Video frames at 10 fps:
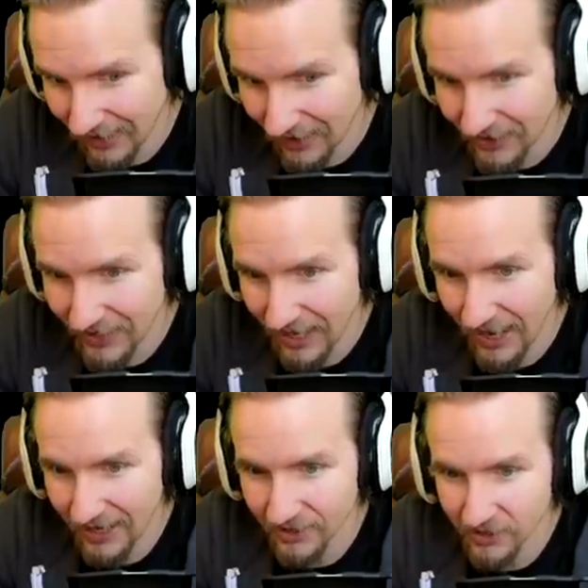
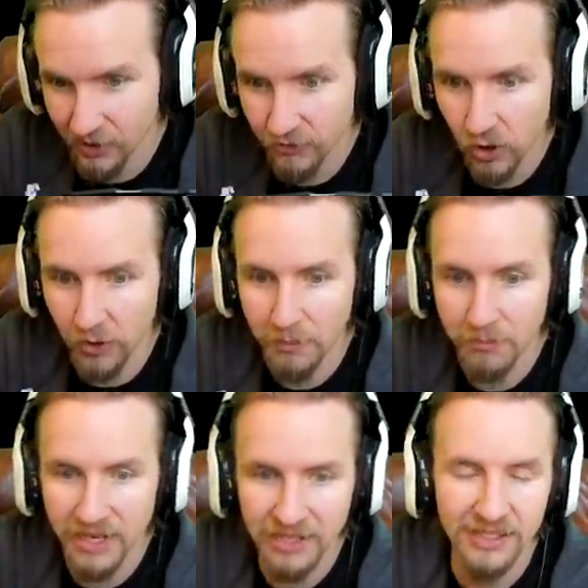Okay, so I've got
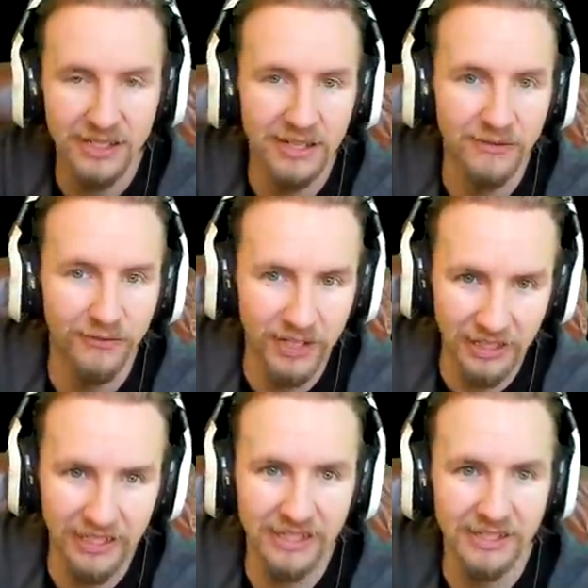mixed
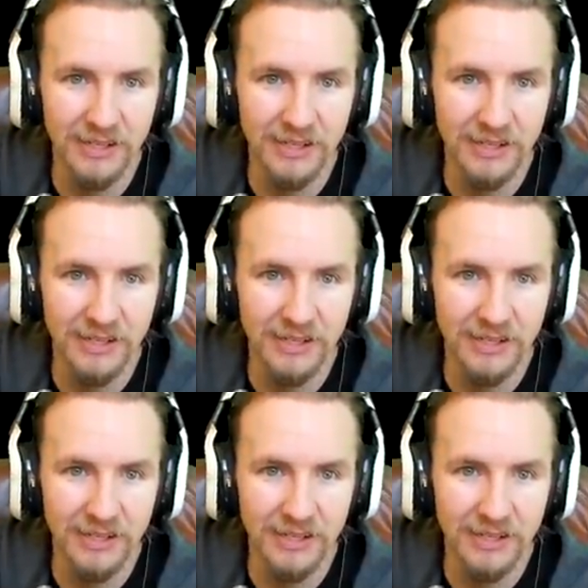feelings